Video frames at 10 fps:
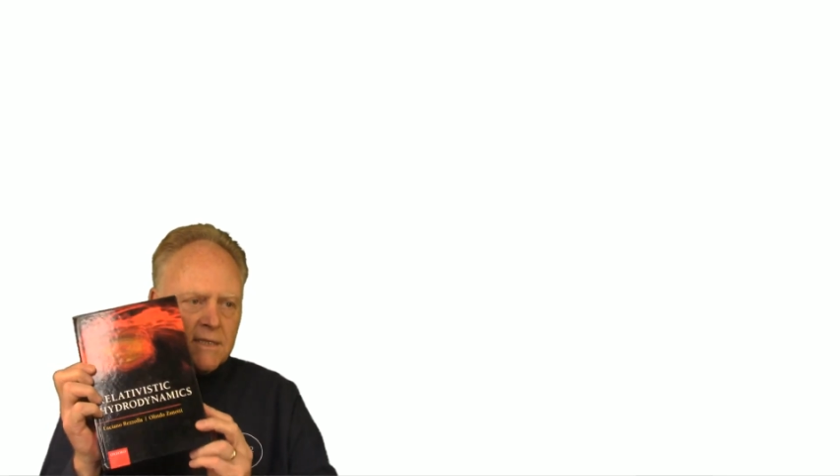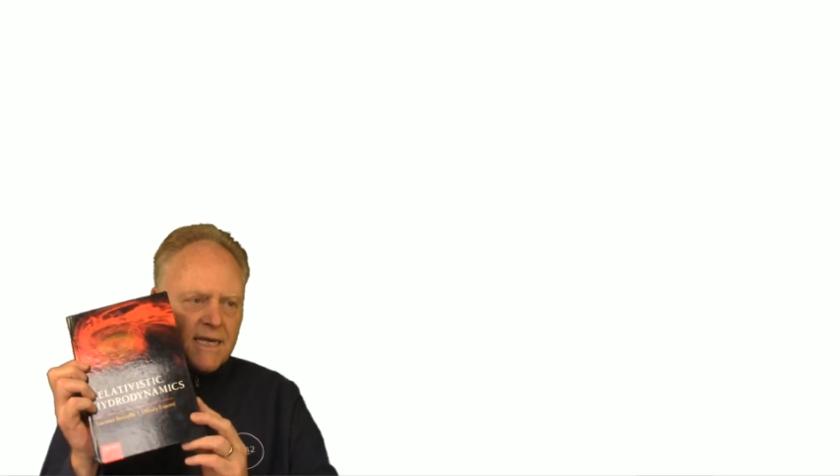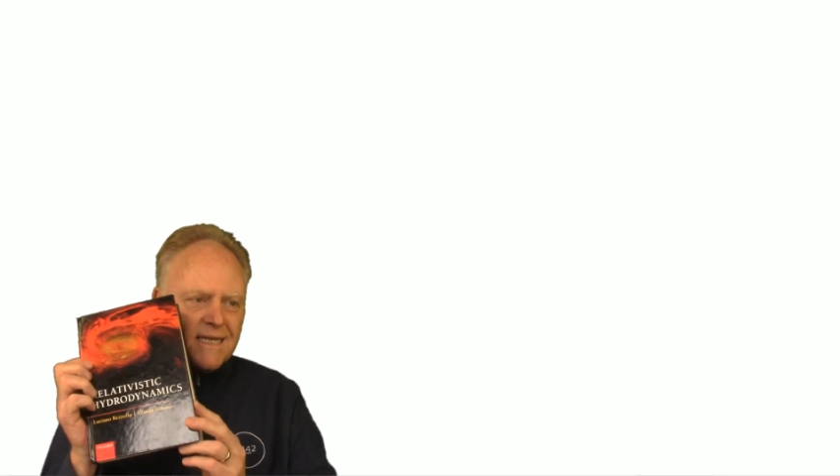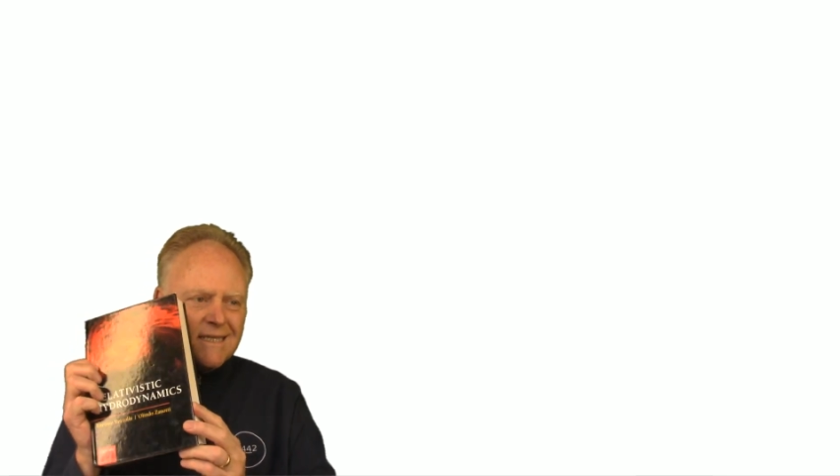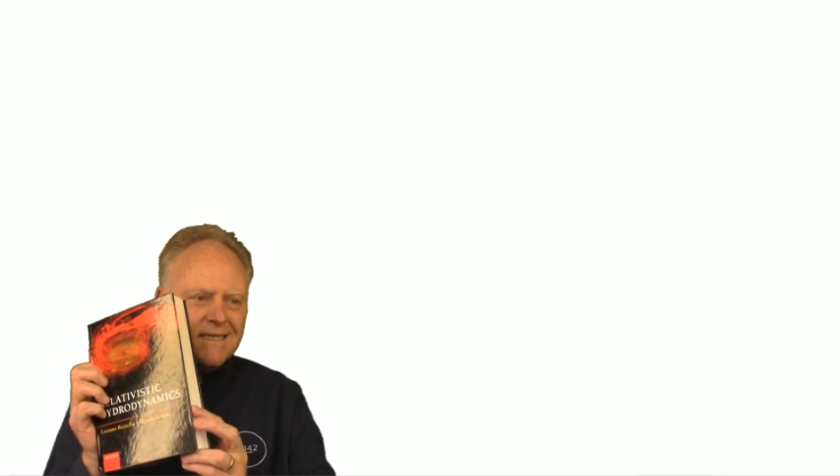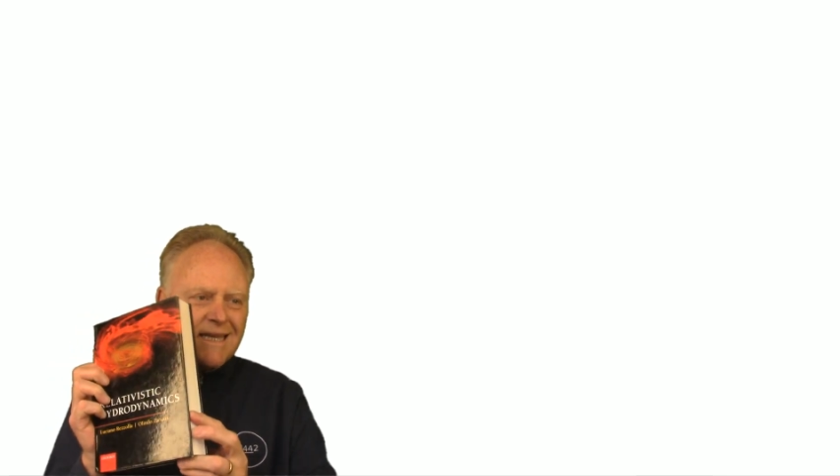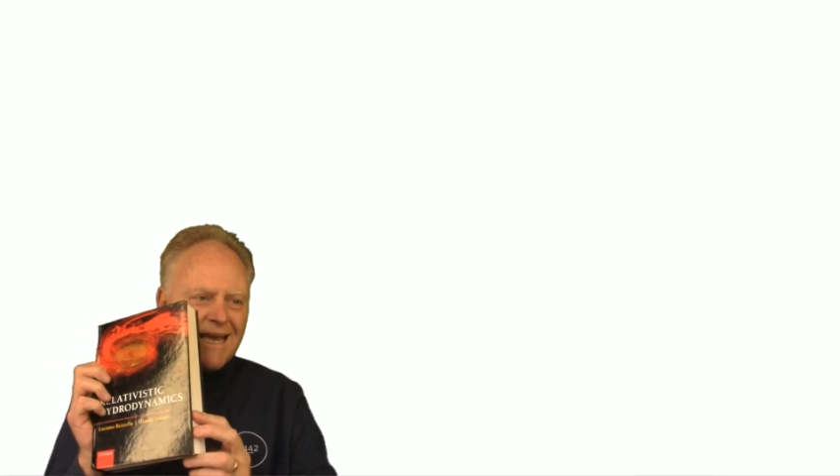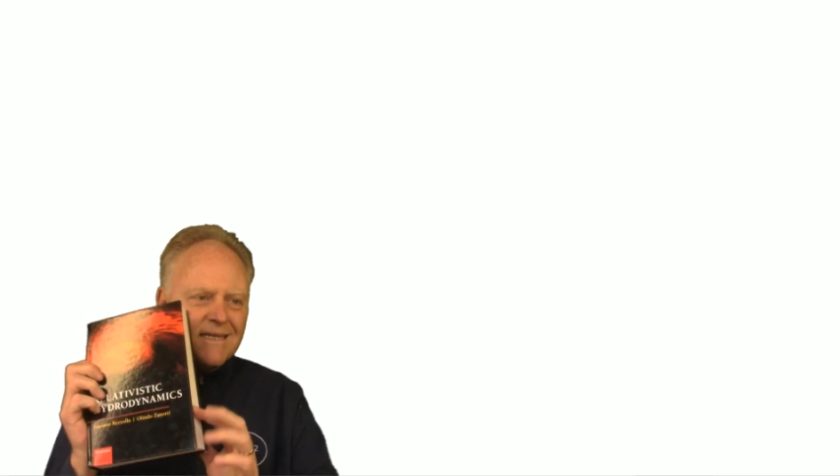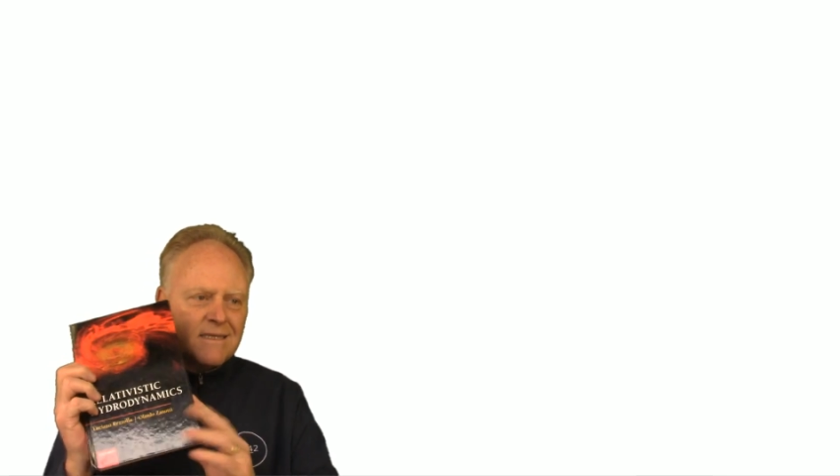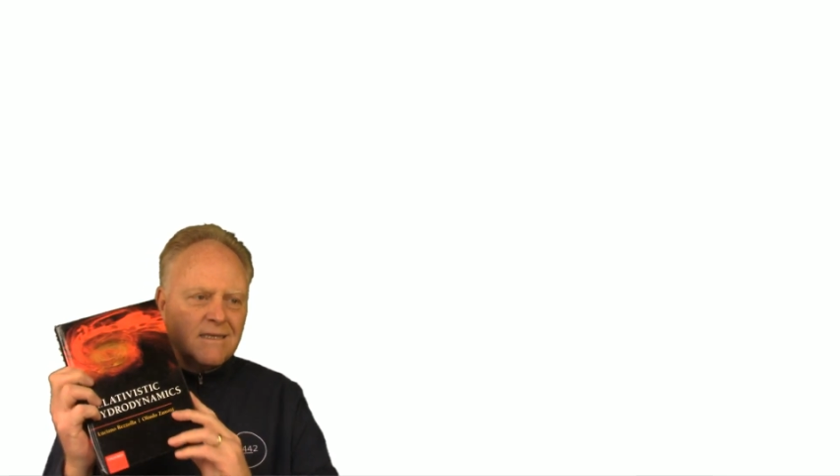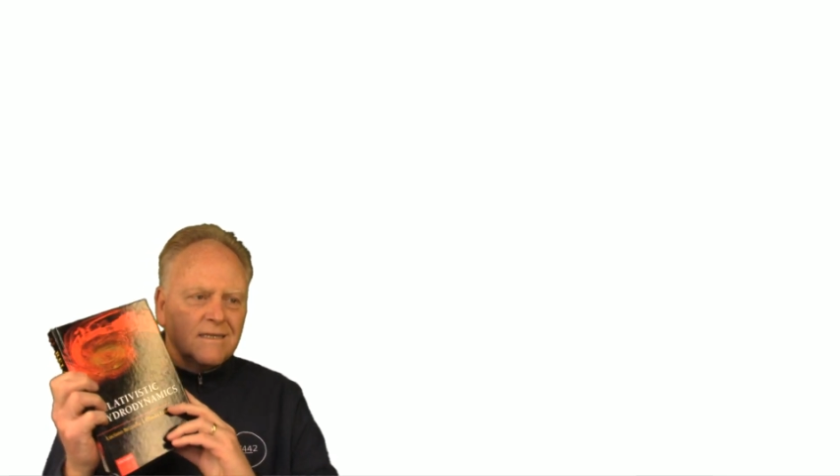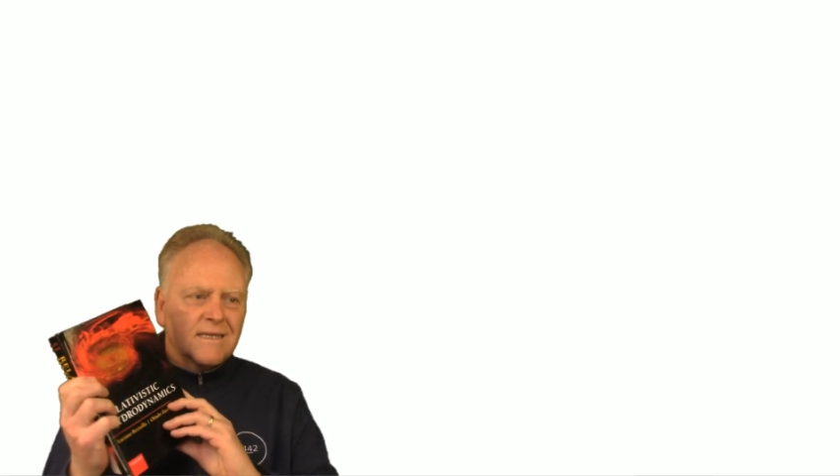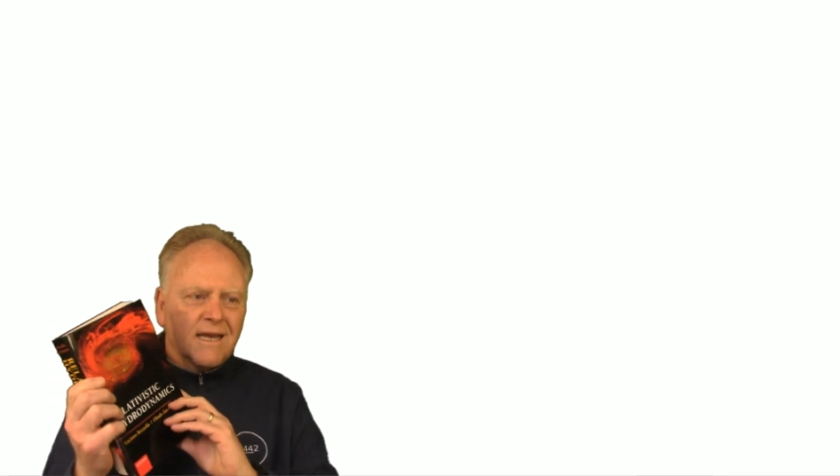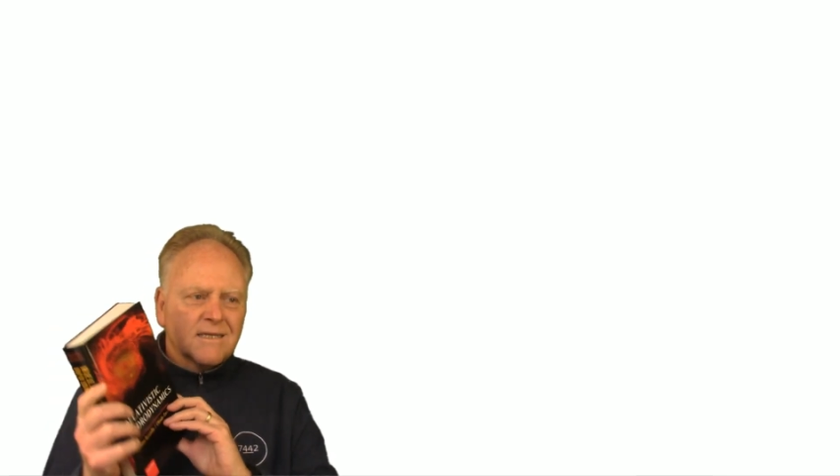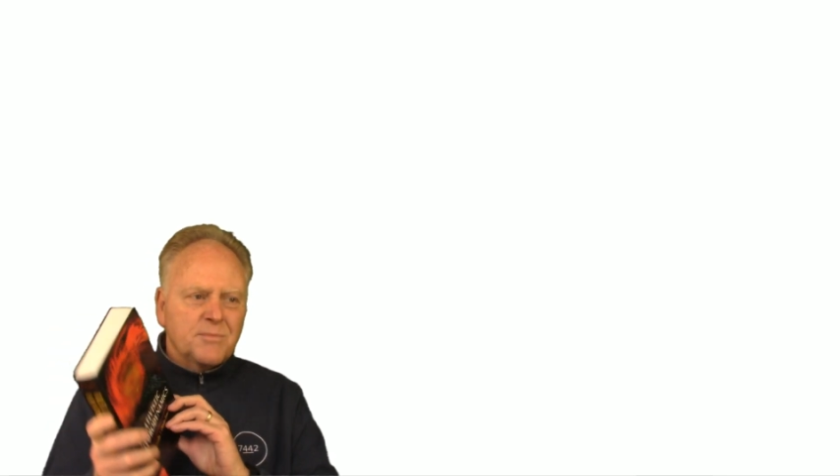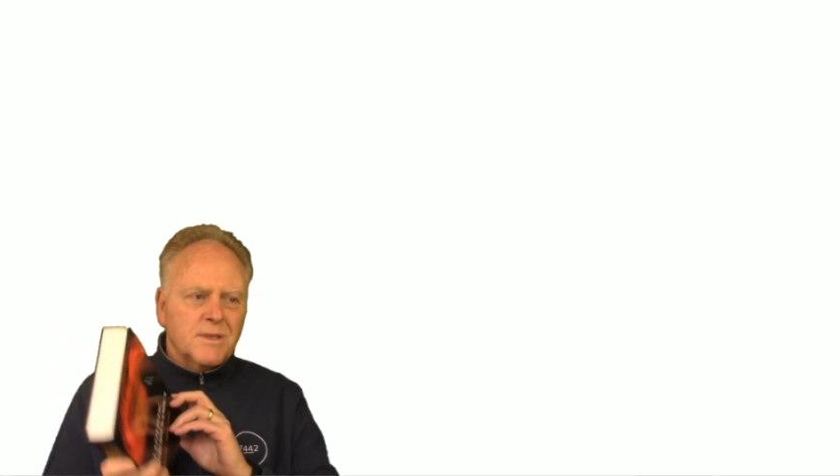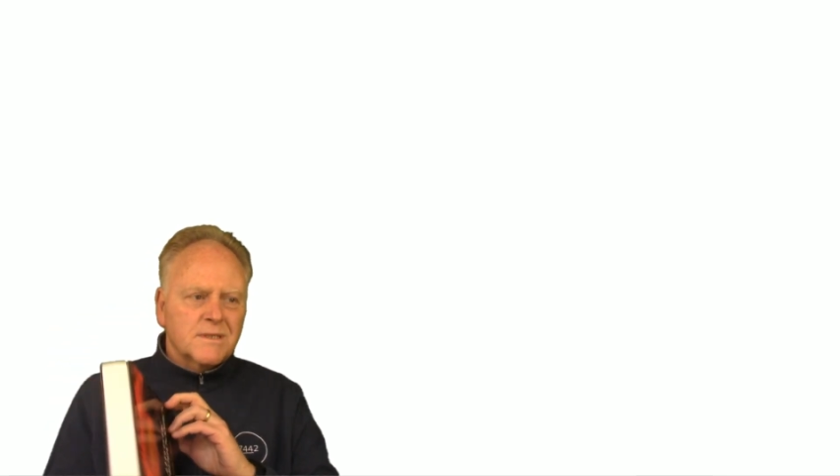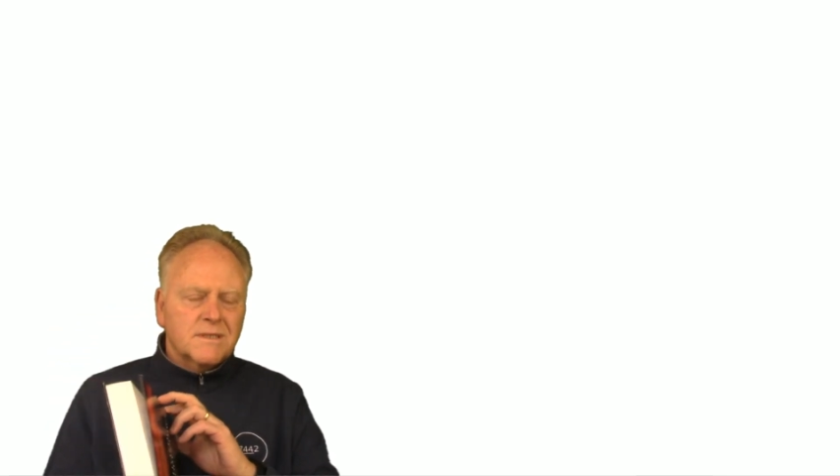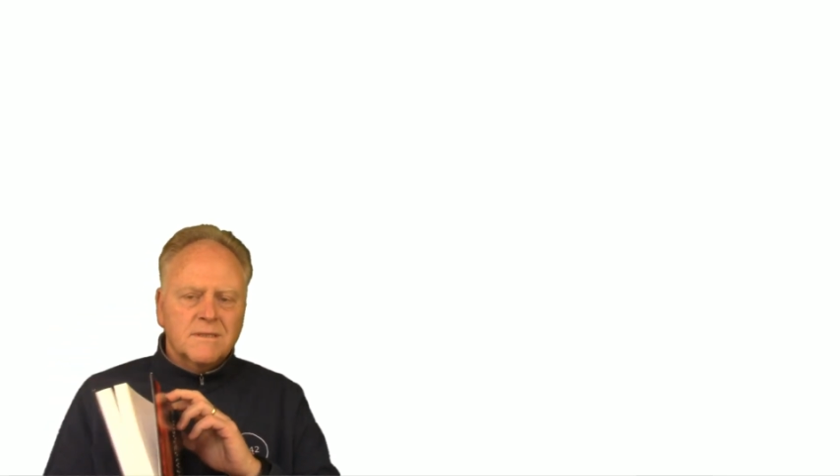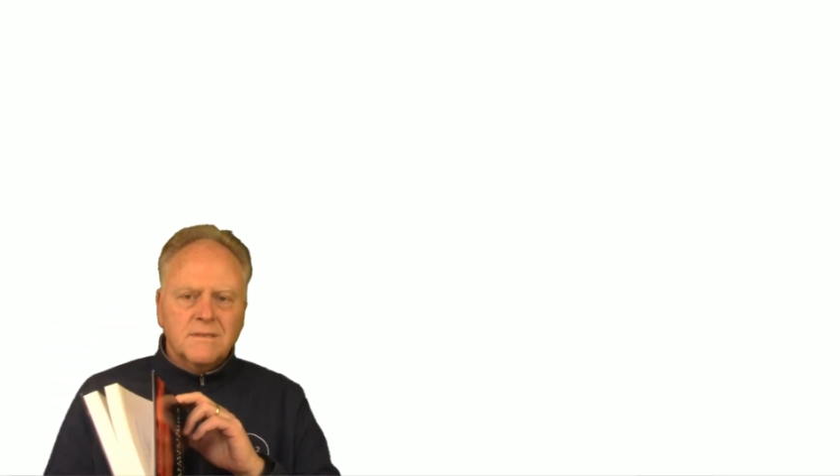I got stacks of these textbooks.